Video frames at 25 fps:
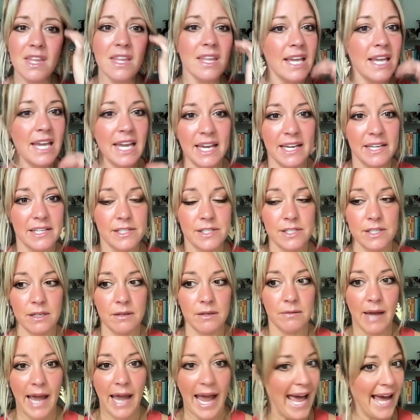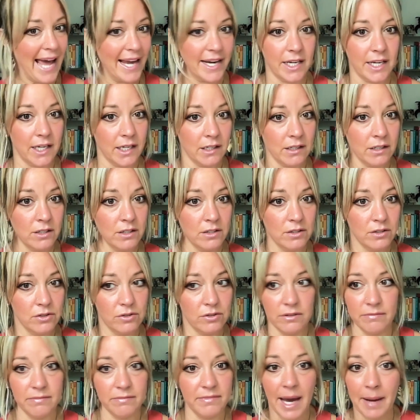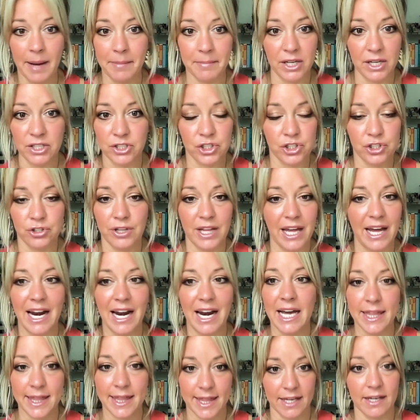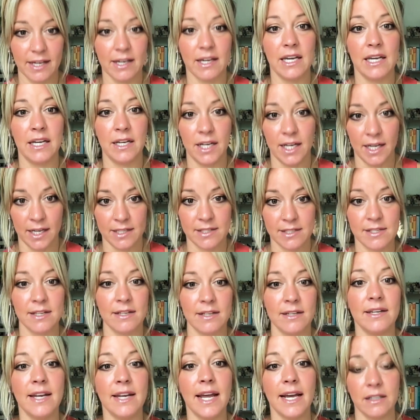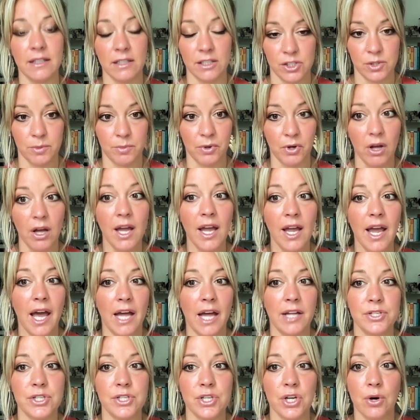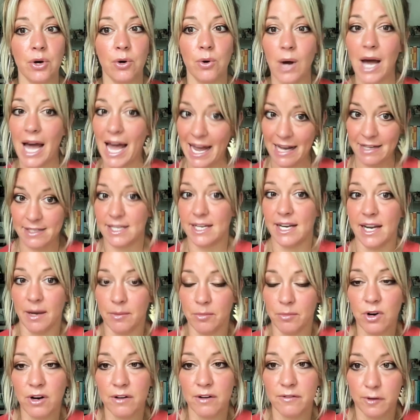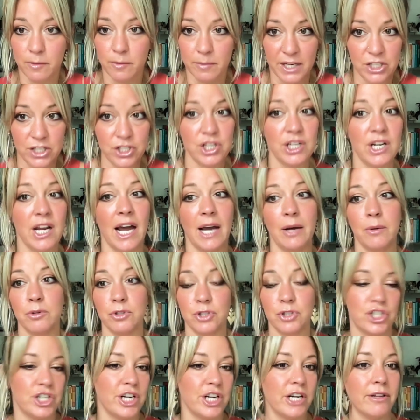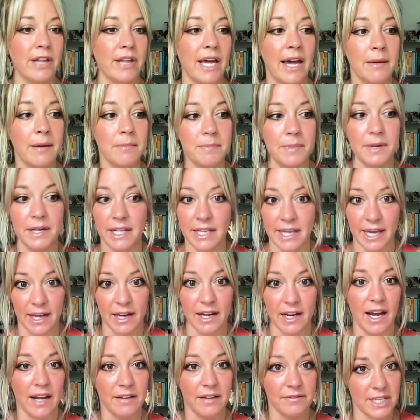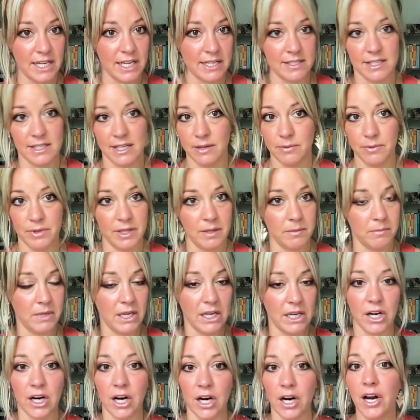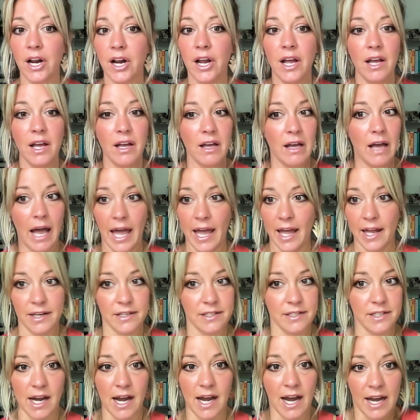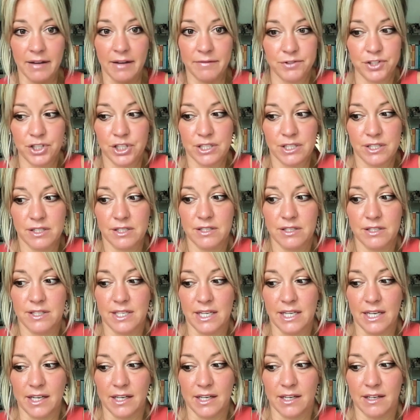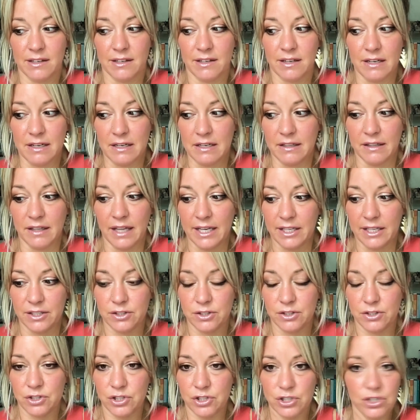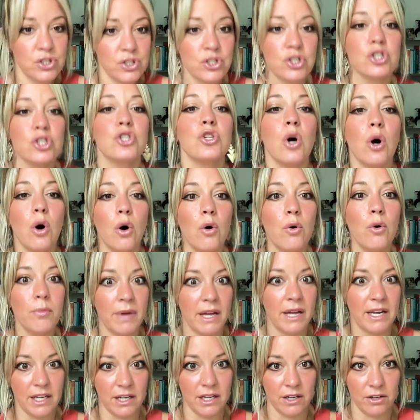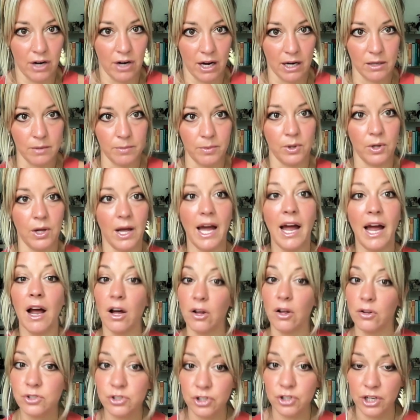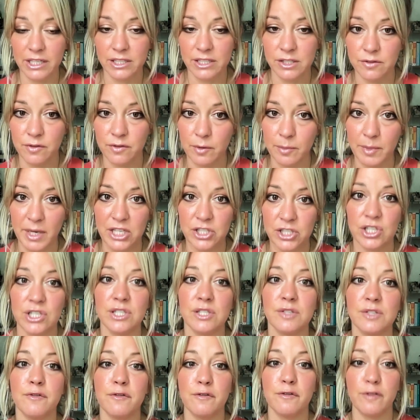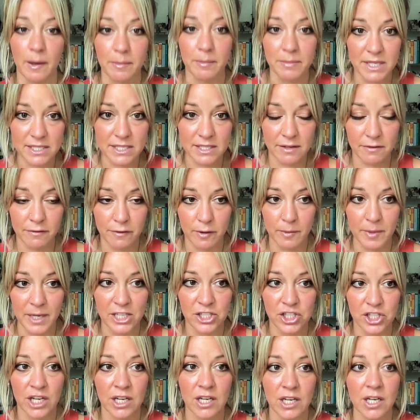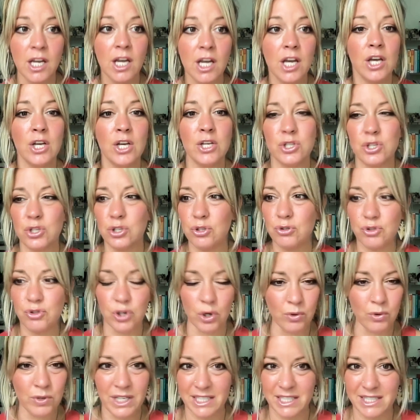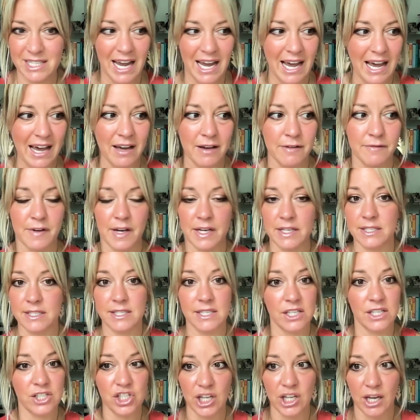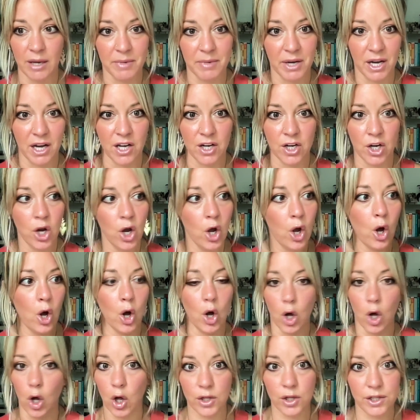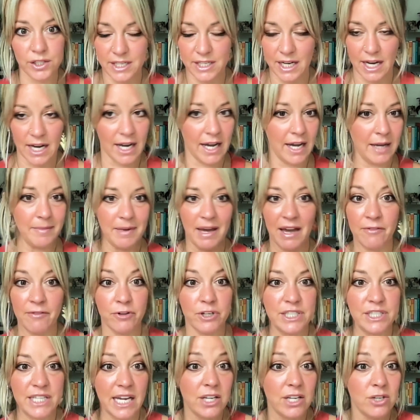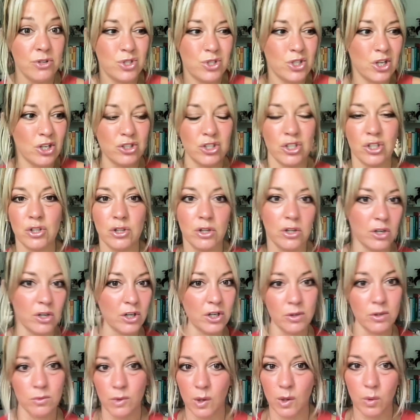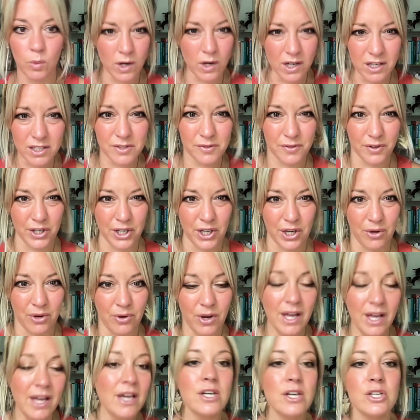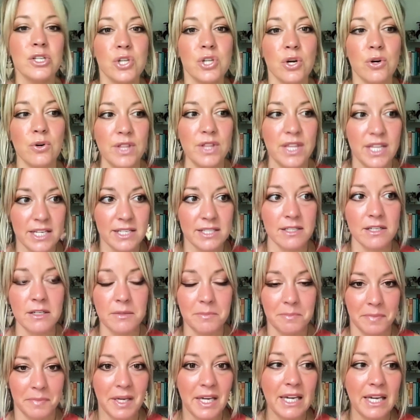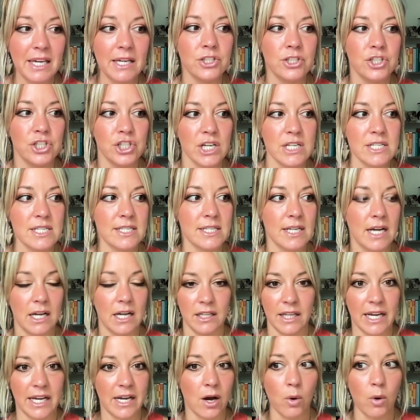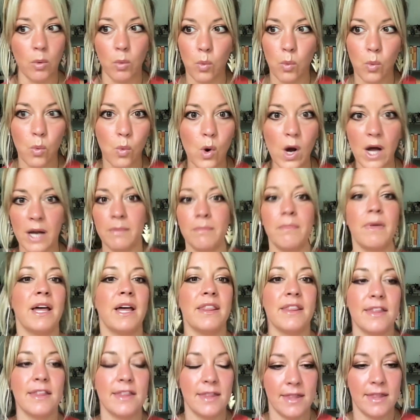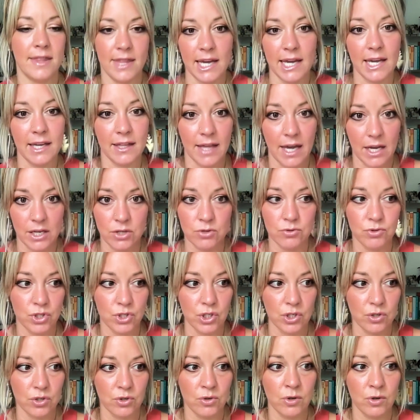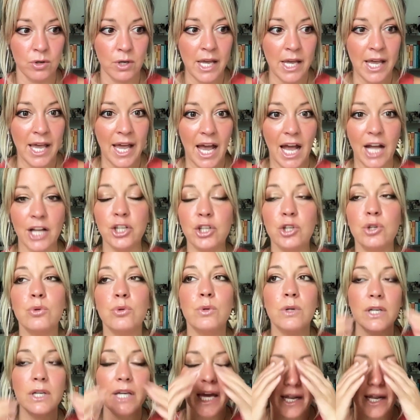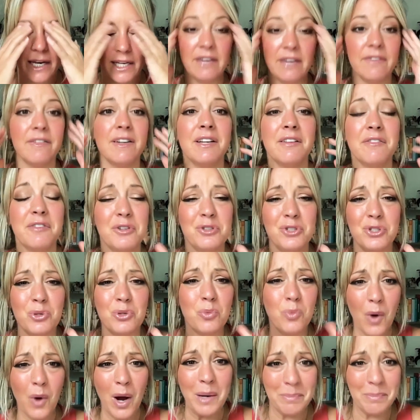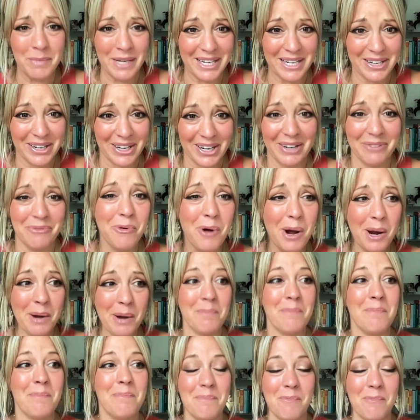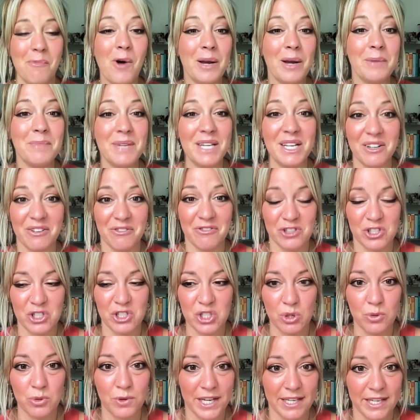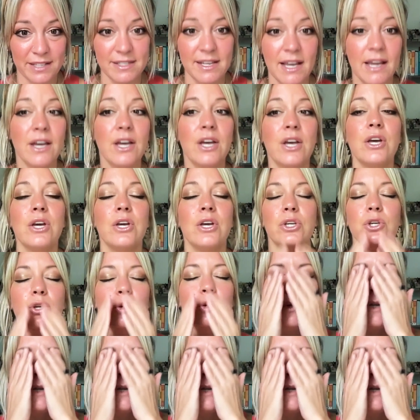is adding that much to that. I think it is negligible. And so as I get more information, I will share that. But again, I've tested it with a meter and I've just seen like just so many incredible health transformations from this information. So you don't need to have a CGM on all the time every day. You start to learn what works for you. So this could be just like a 1 month thing that you do, and you will get, even if you do 1 meter for 2 weeks, you will